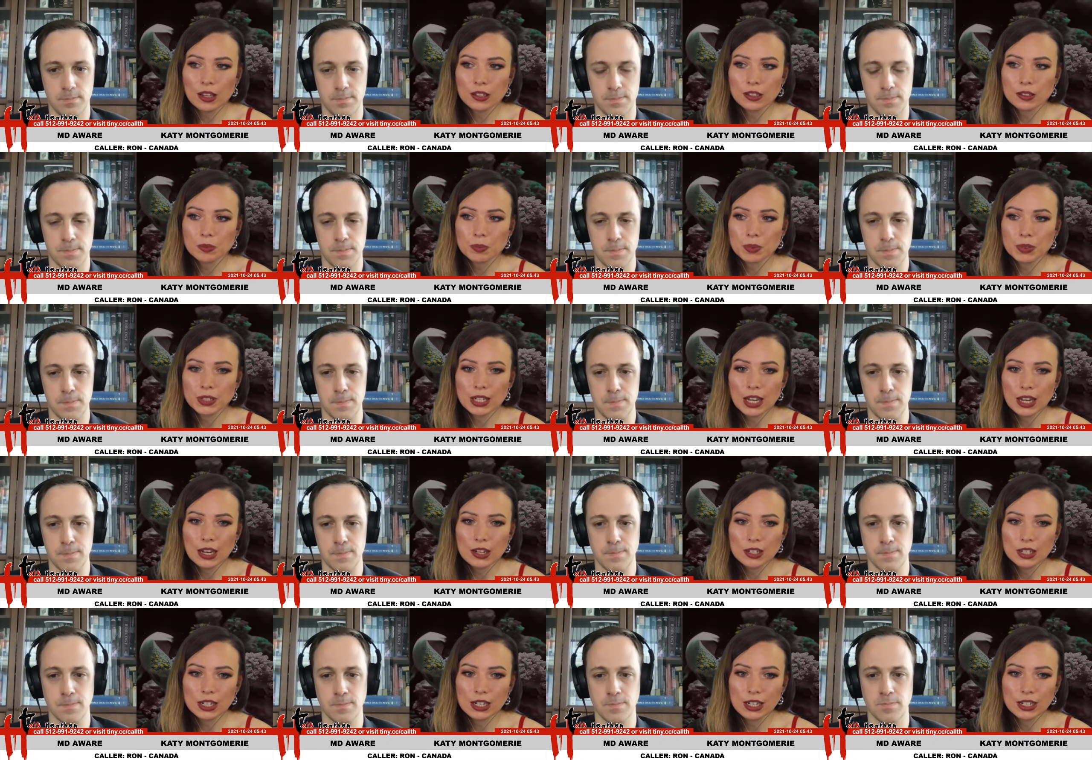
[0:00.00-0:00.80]

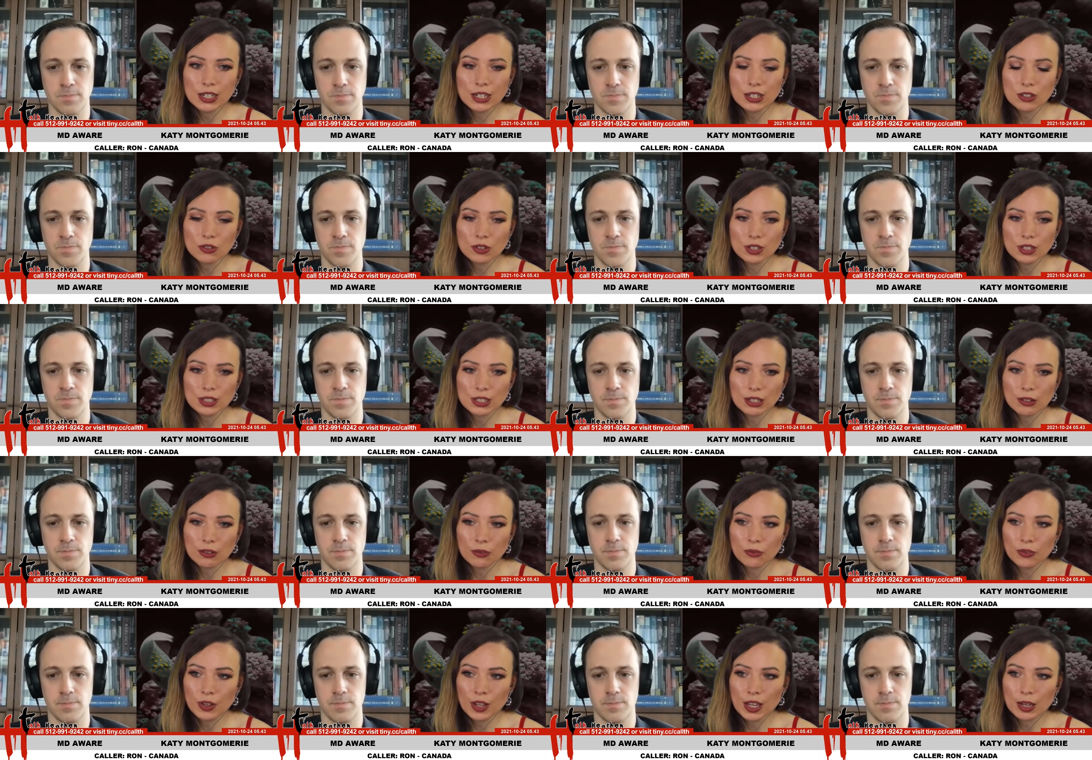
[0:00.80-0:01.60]
Speaker 1: potentially an interesting
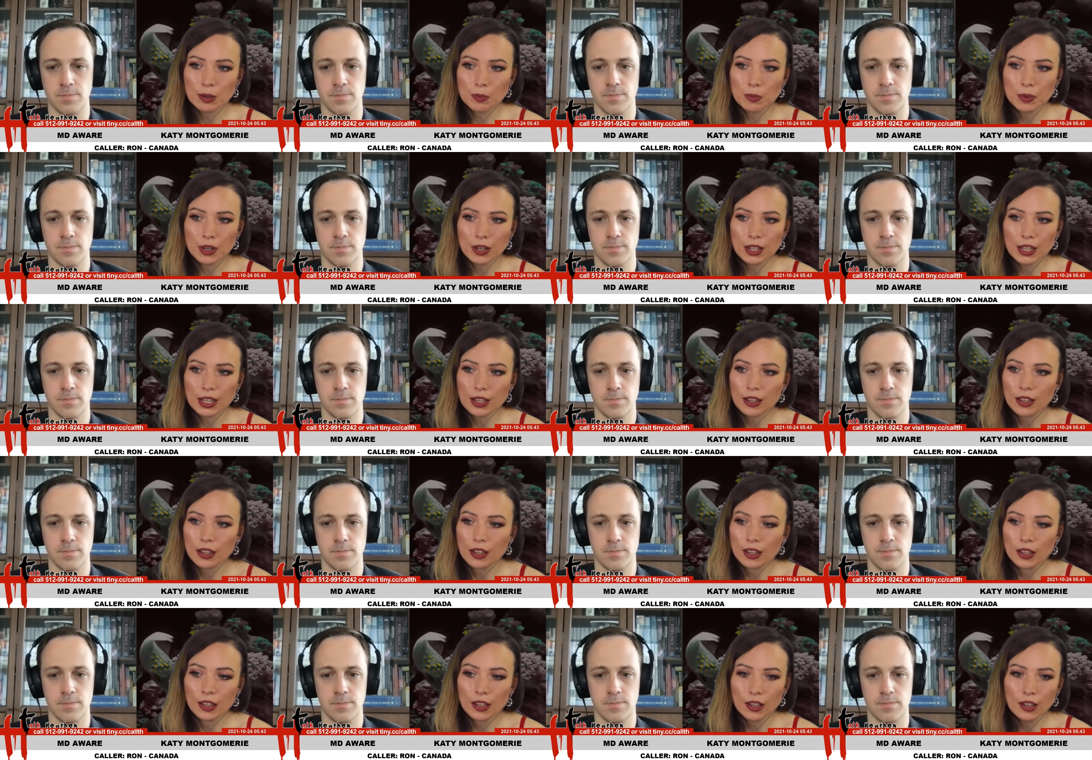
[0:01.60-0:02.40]
fact, but like,
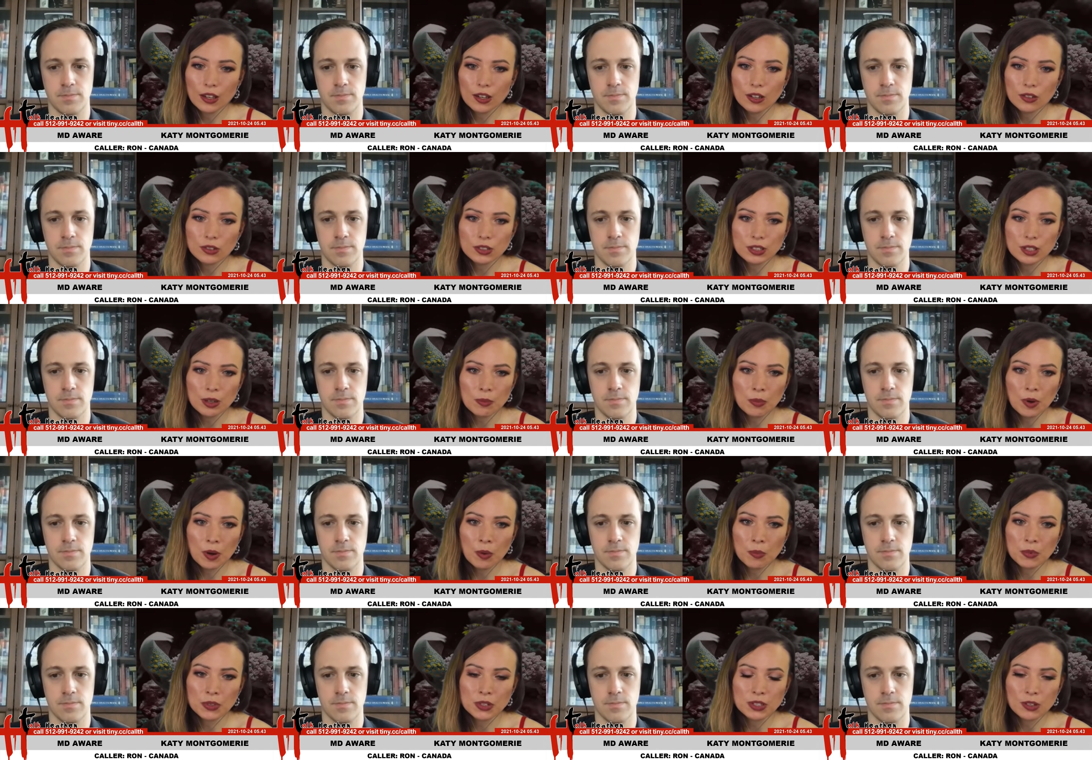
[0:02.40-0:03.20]
you know, someone
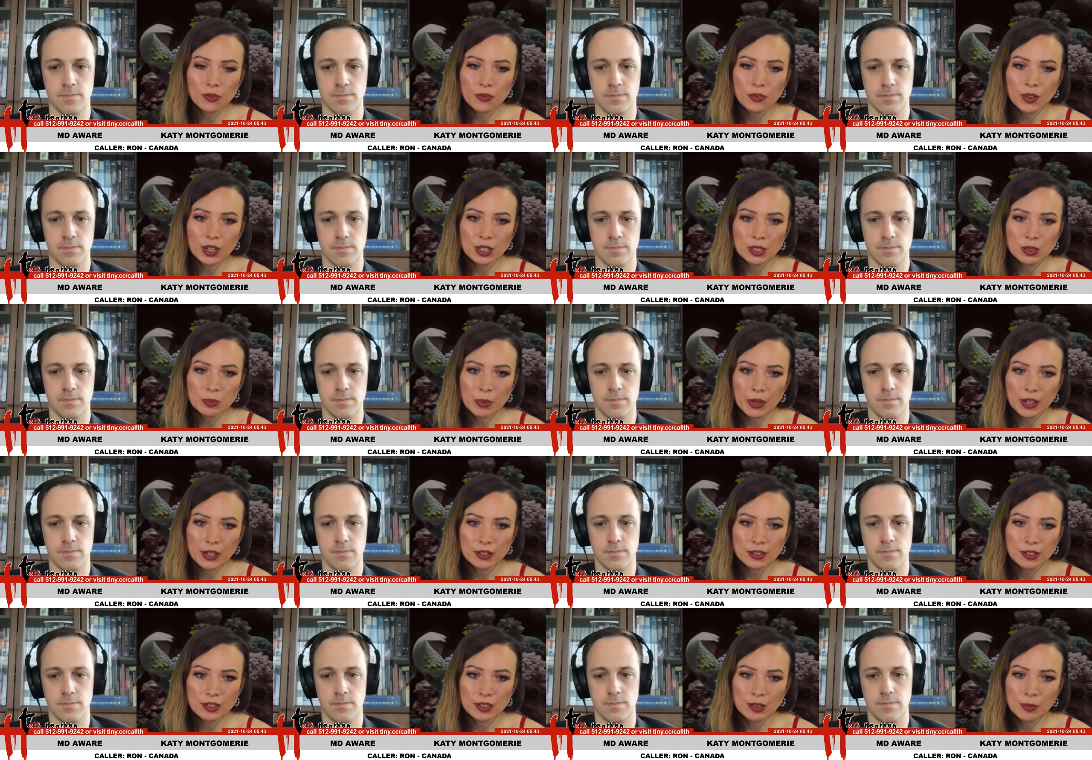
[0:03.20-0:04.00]
was the first
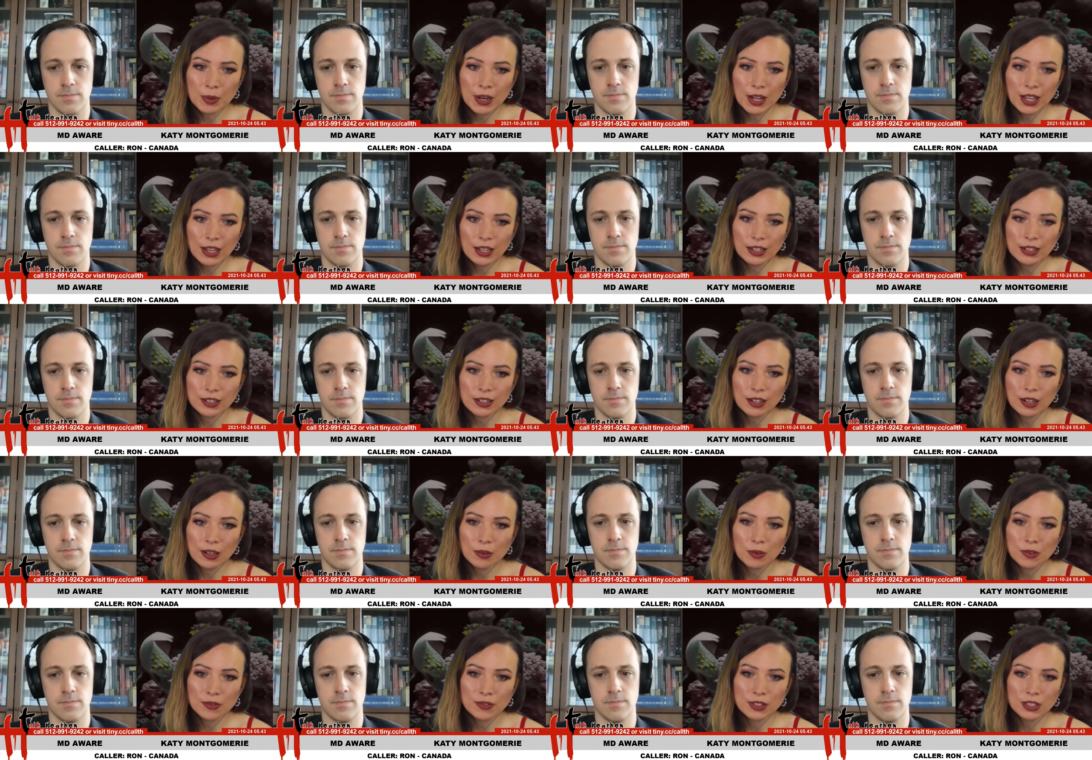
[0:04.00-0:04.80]
person to play a guitar yeah.
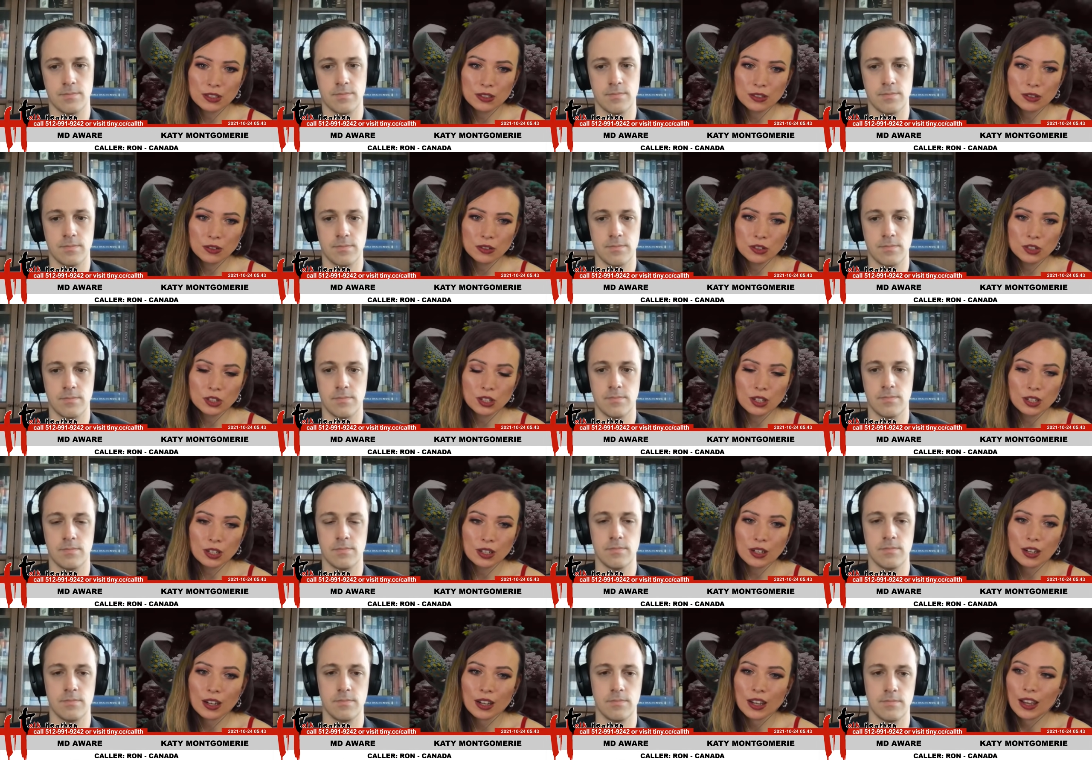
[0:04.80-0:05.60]
with
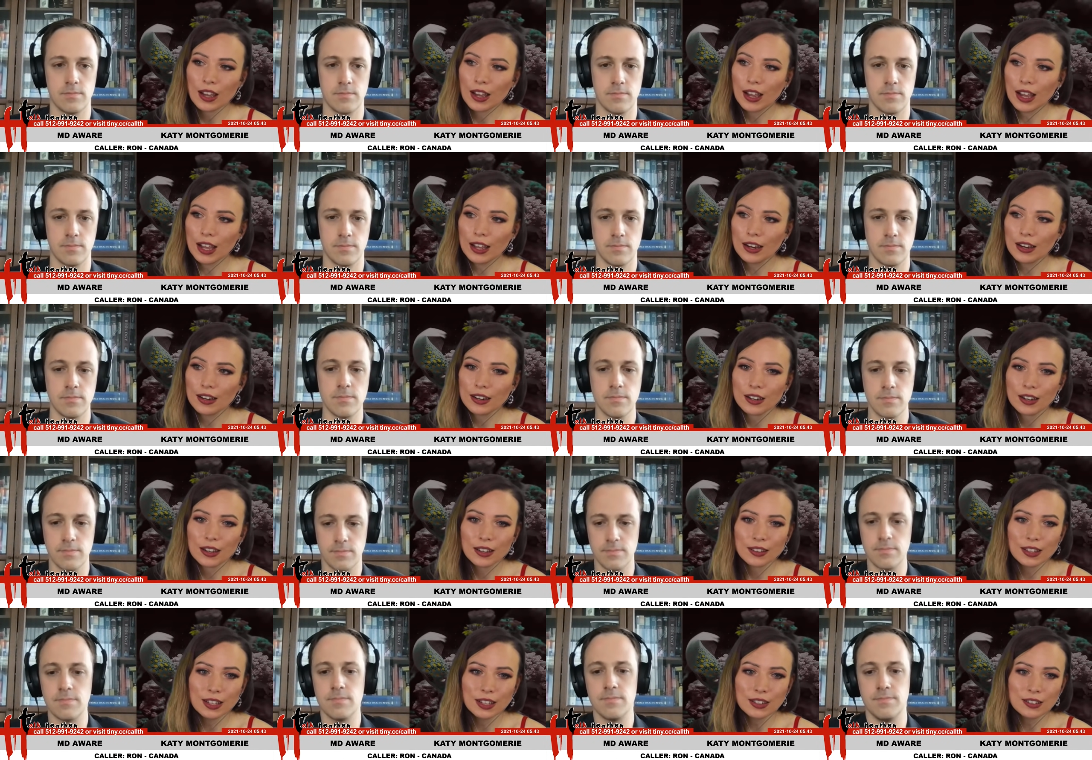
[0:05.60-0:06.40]
distortion, and
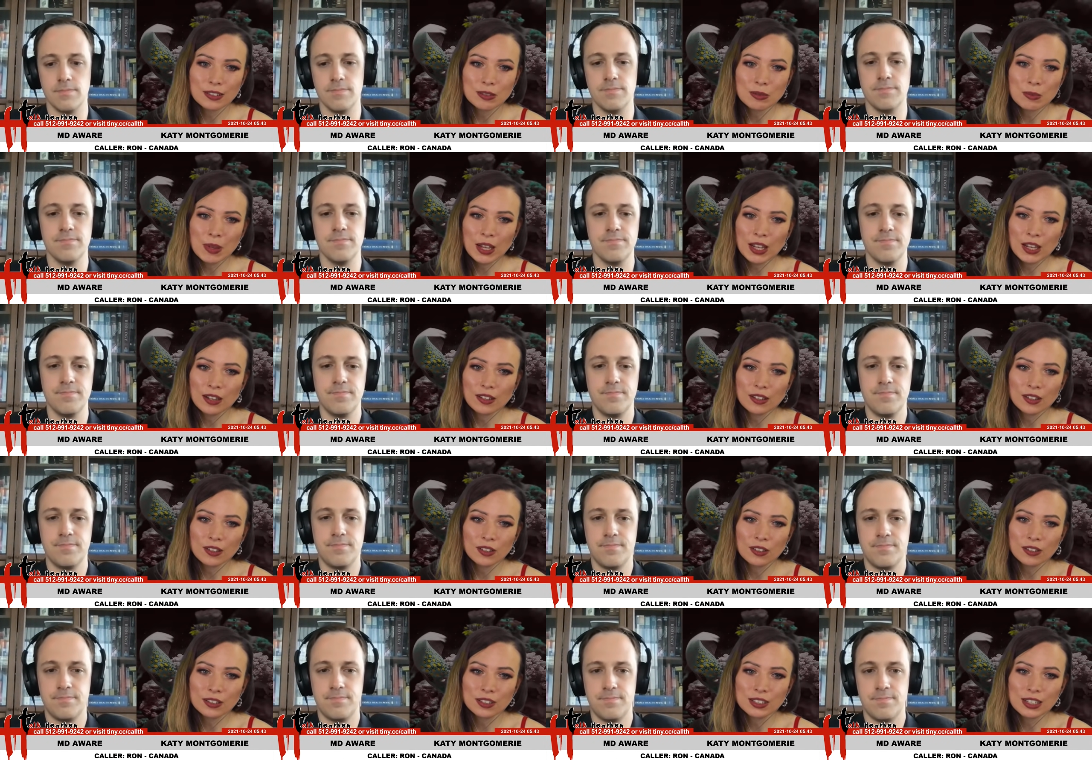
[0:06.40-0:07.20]
that doesn't mean that mm.
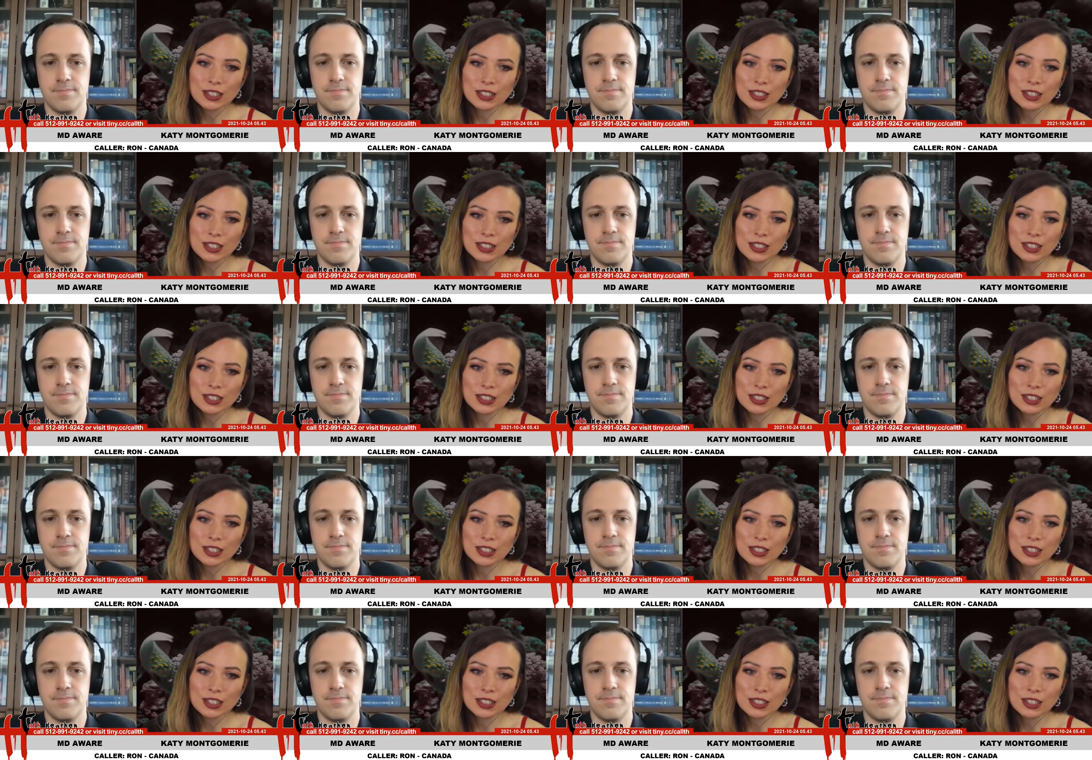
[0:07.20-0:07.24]
God did